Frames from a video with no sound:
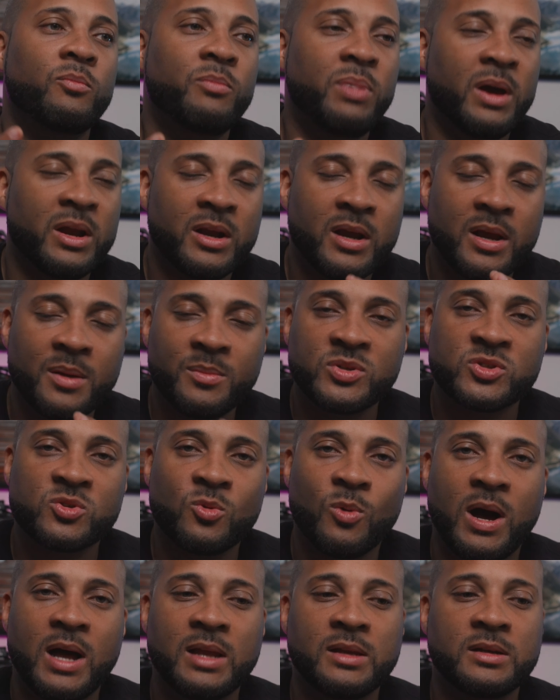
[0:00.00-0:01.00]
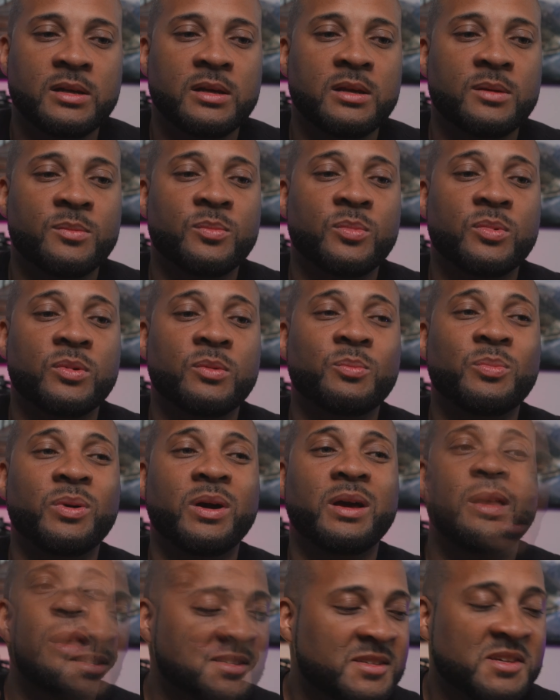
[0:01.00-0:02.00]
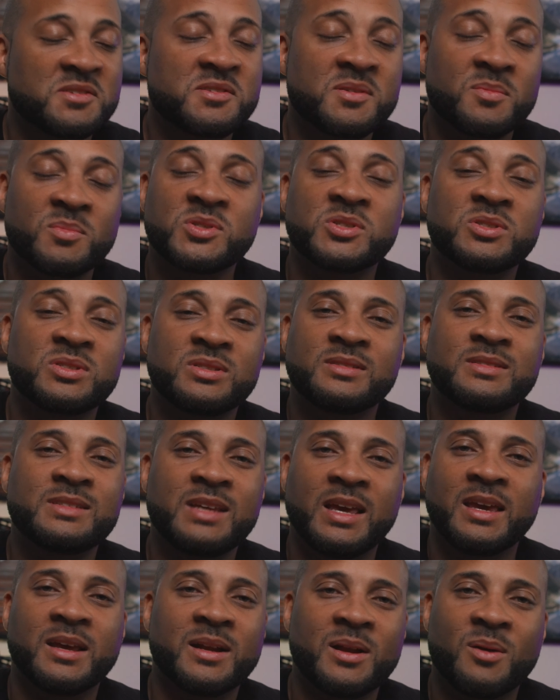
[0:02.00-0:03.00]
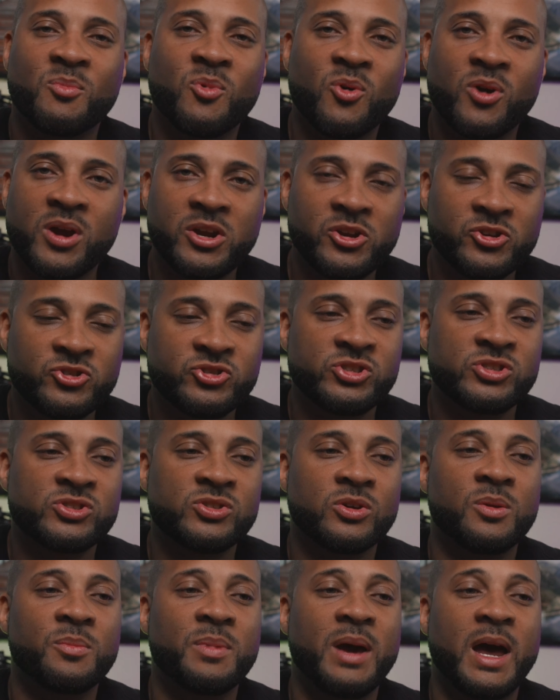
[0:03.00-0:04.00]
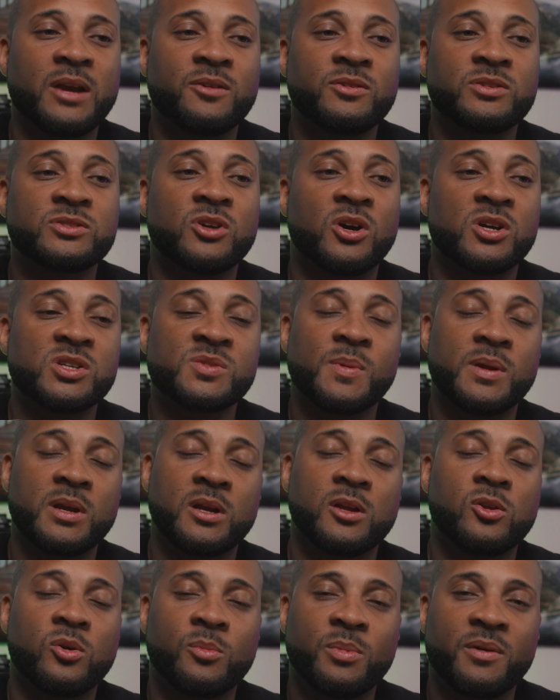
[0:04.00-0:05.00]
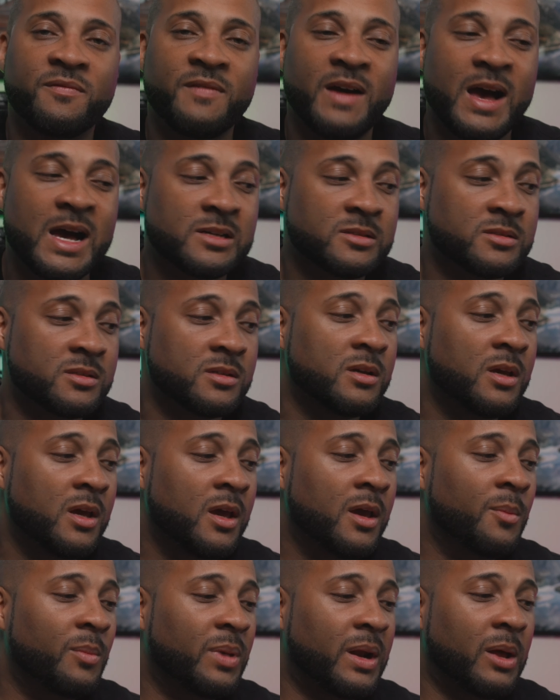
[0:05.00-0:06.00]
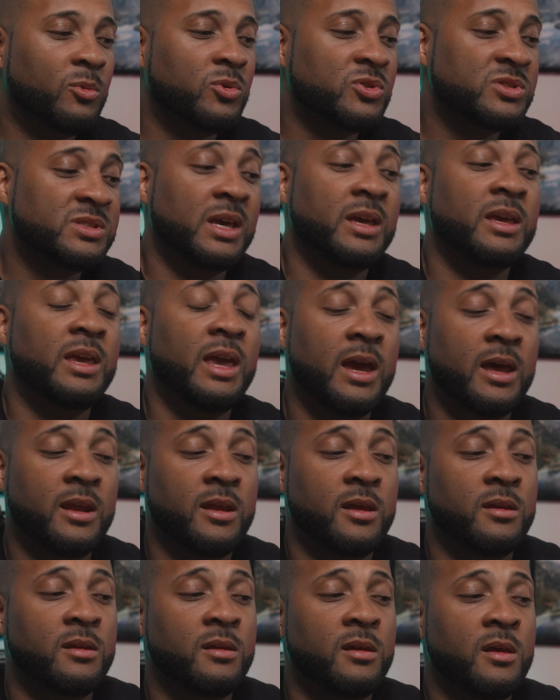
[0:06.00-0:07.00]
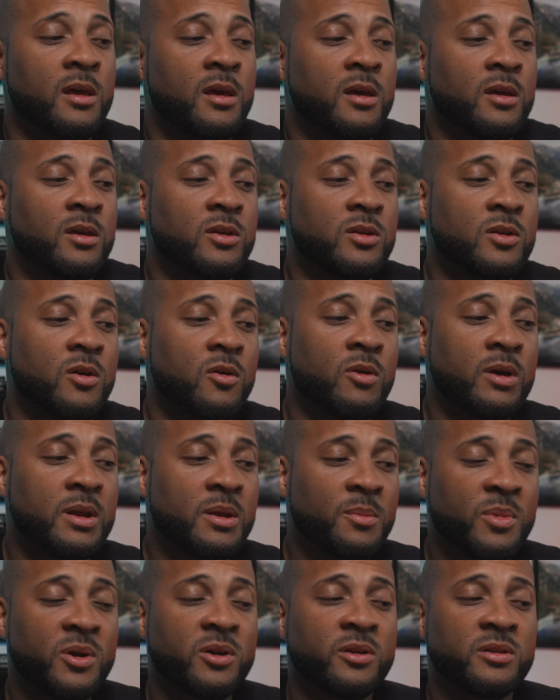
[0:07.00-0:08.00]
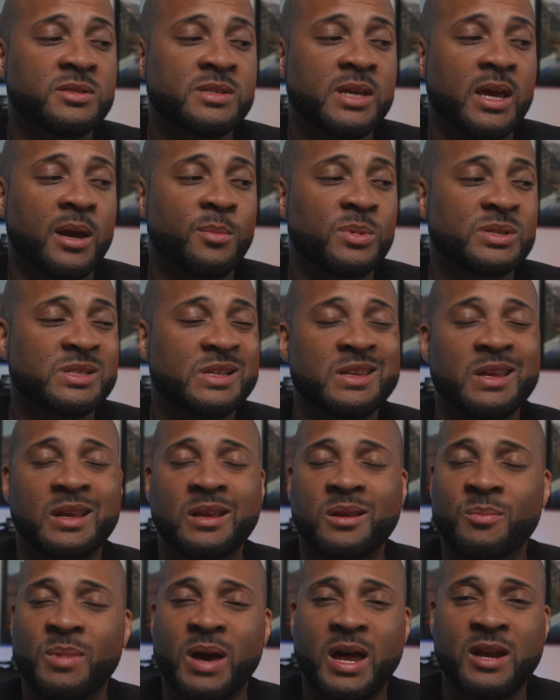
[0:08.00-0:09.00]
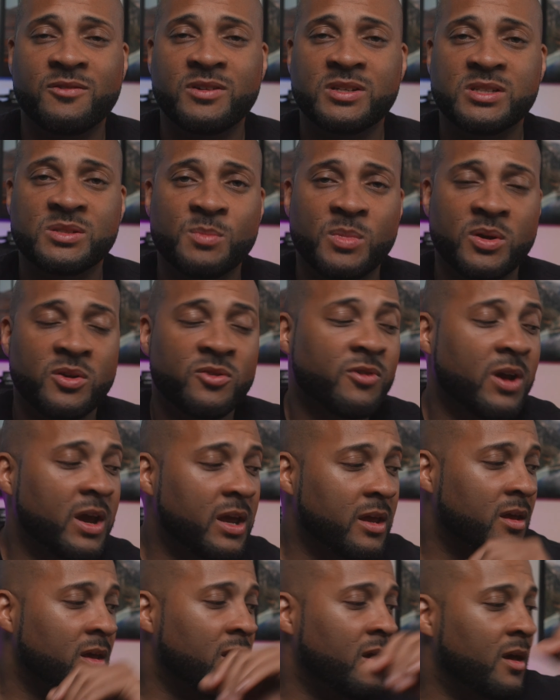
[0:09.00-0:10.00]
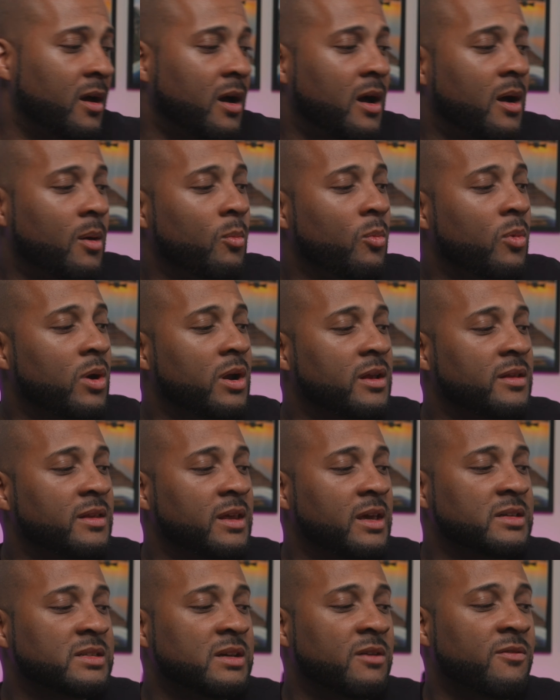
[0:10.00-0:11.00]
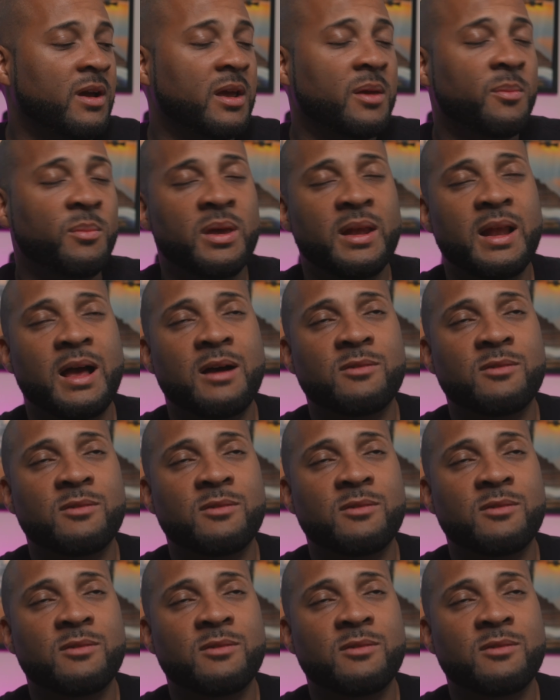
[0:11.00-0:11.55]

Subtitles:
better image quality, but system is taking up more energy, so the batteries are spinning a little bit faster. But I will say Canon, you know, in the mirrorless cameras, I think the battery has been great. One of the things I recommend